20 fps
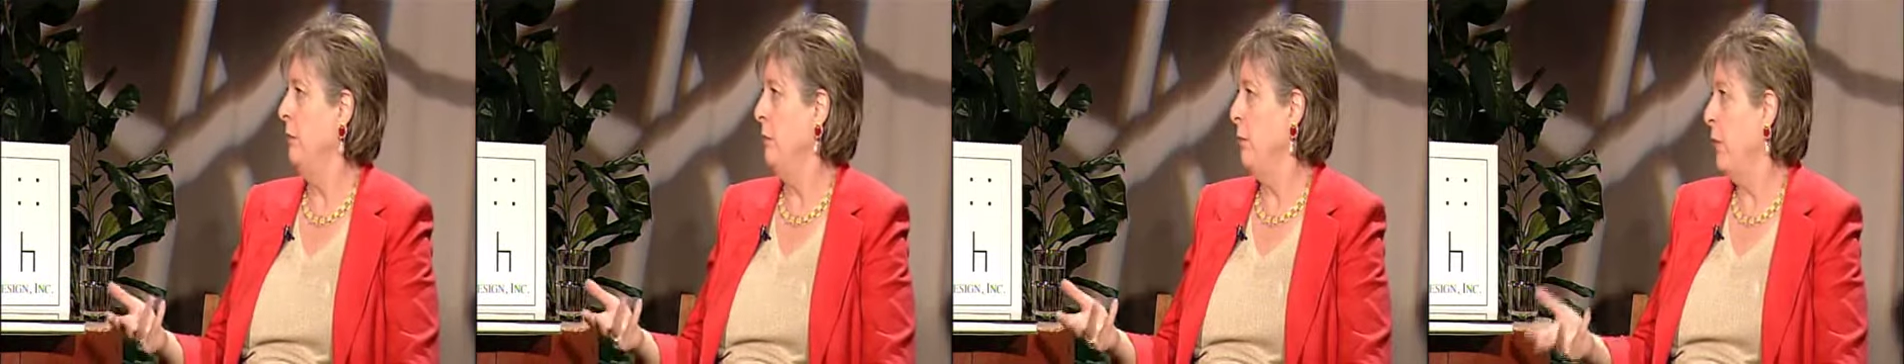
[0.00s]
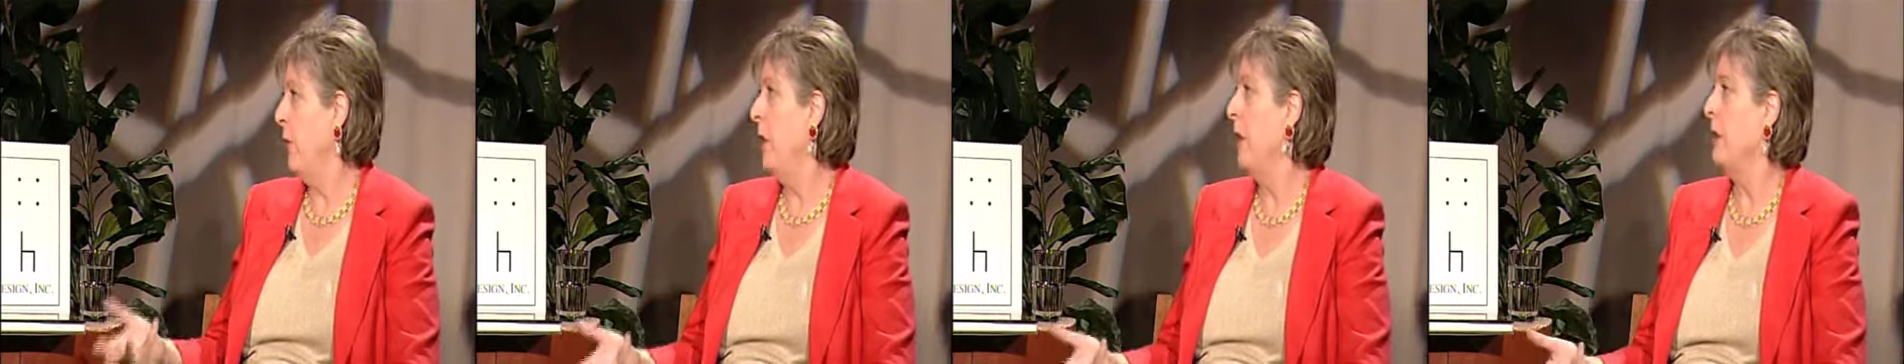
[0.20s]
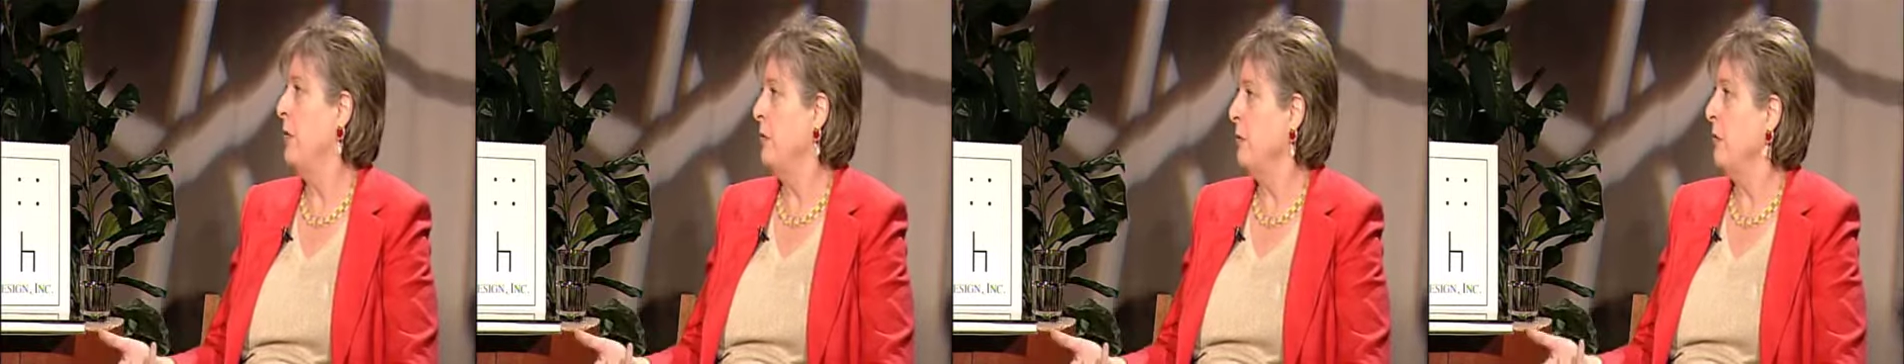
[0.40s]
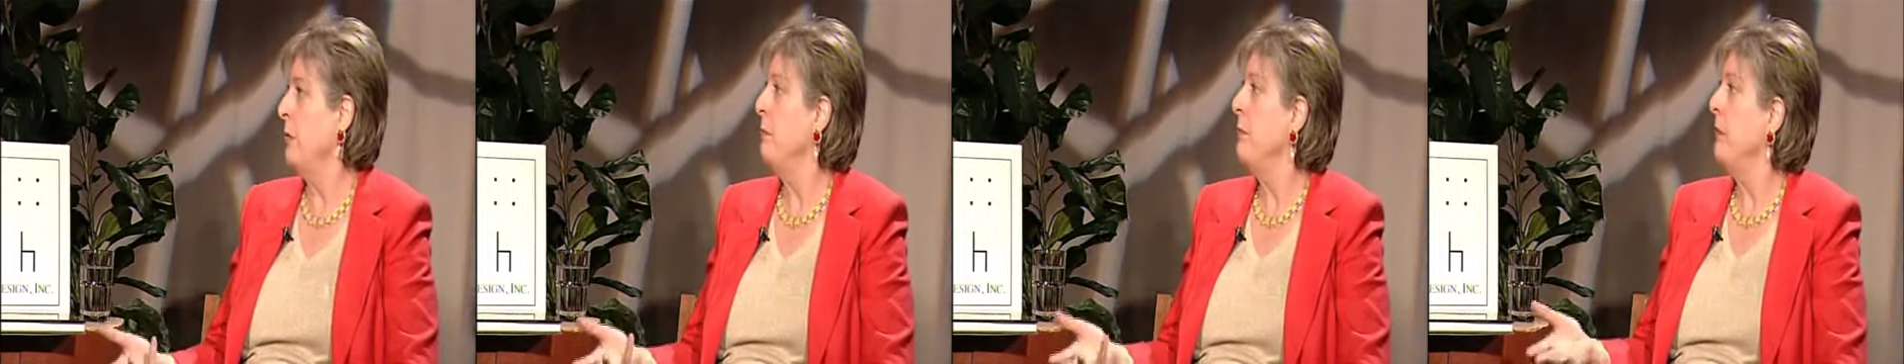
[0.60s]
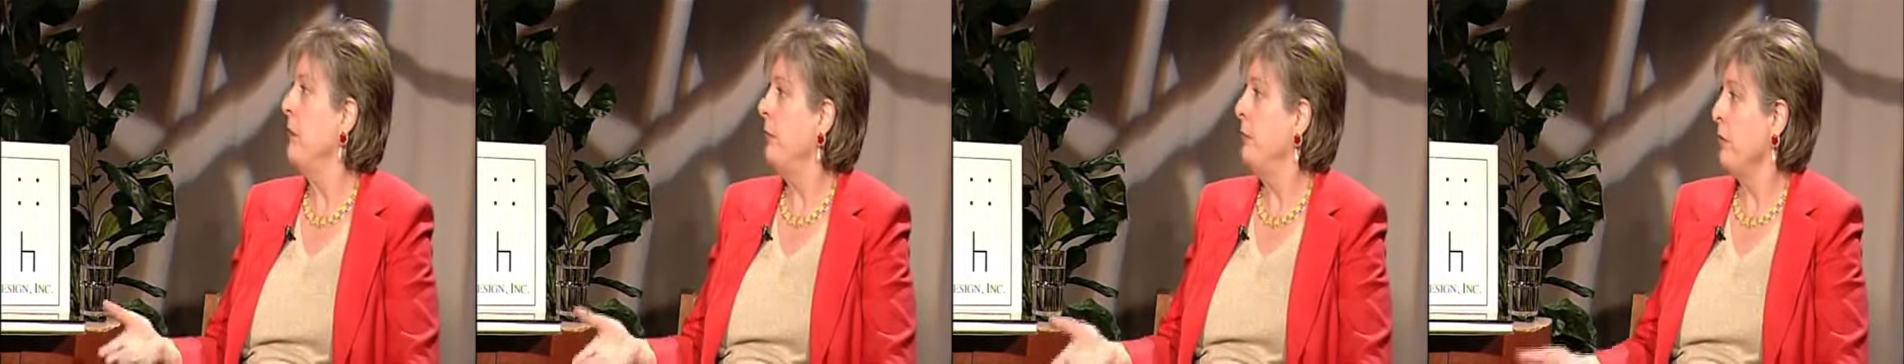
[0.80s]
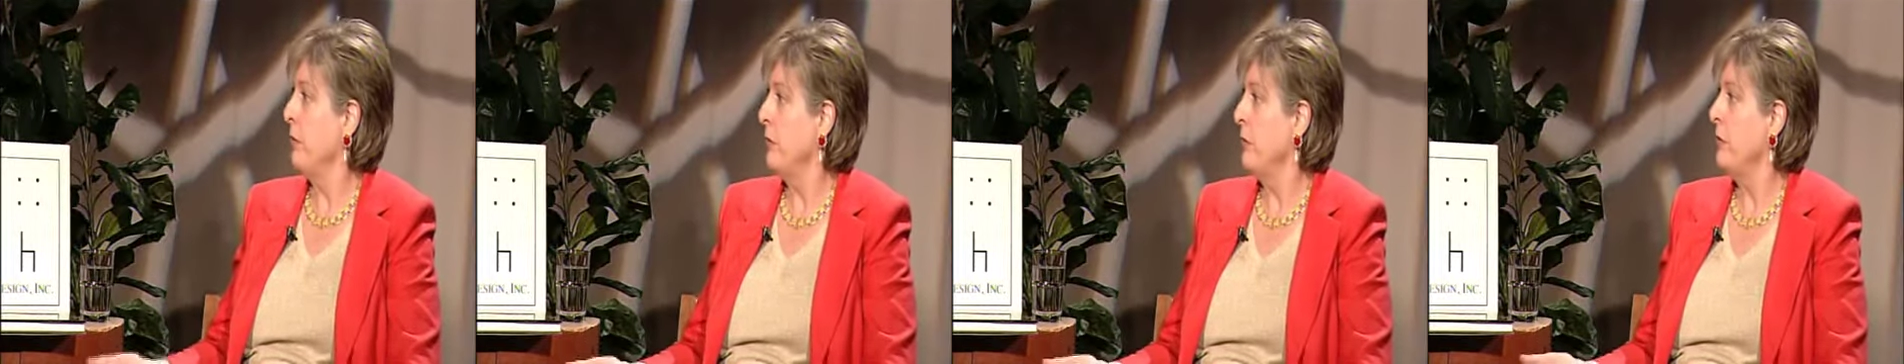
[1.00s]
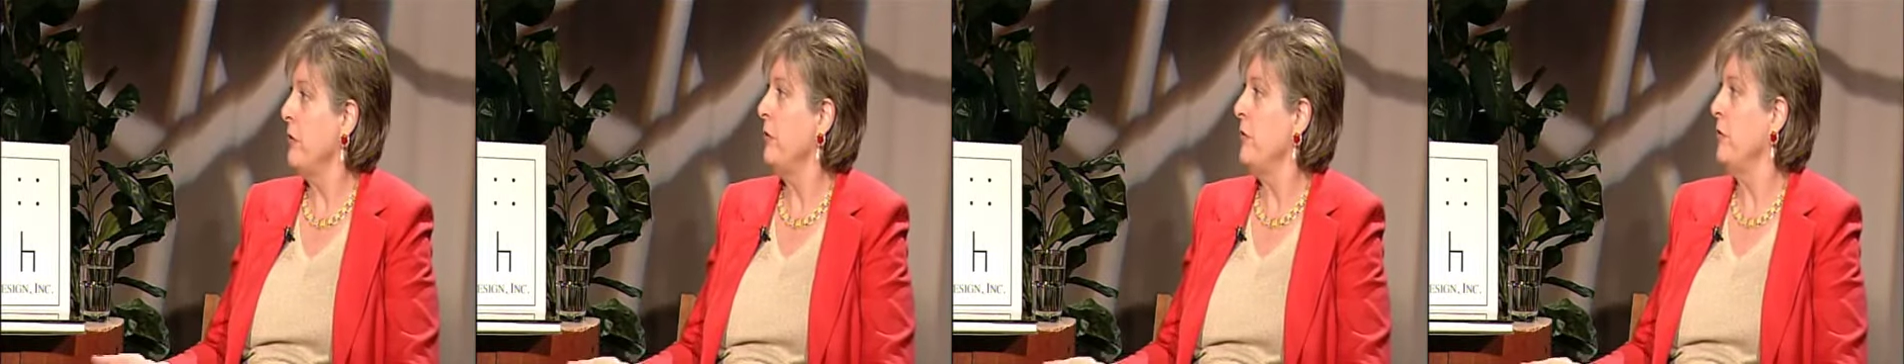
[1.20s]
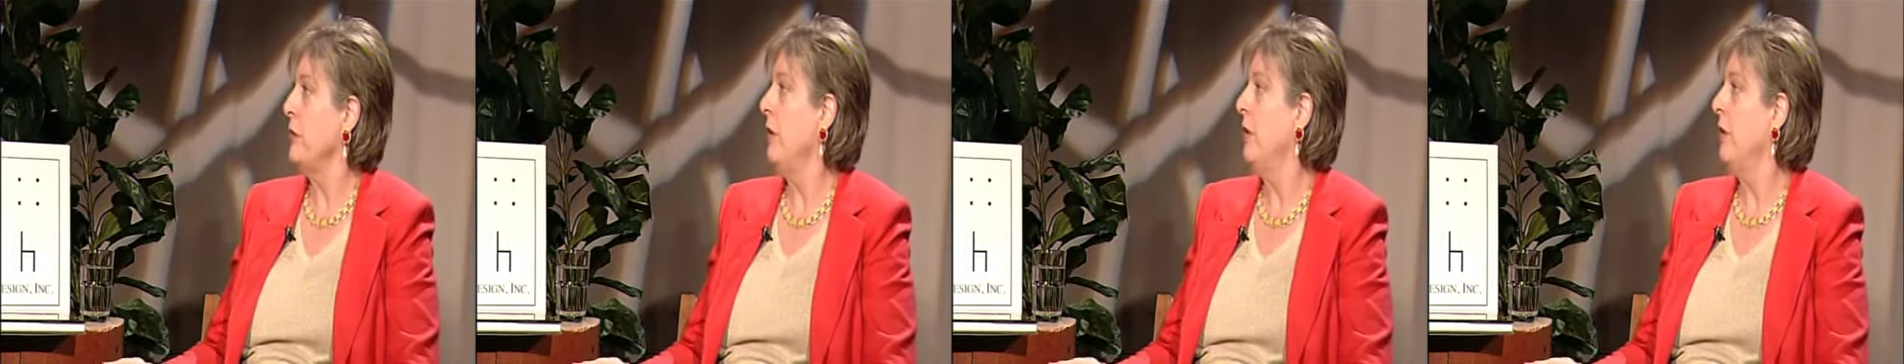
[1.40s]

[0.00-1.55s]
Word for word: products with me, for instance,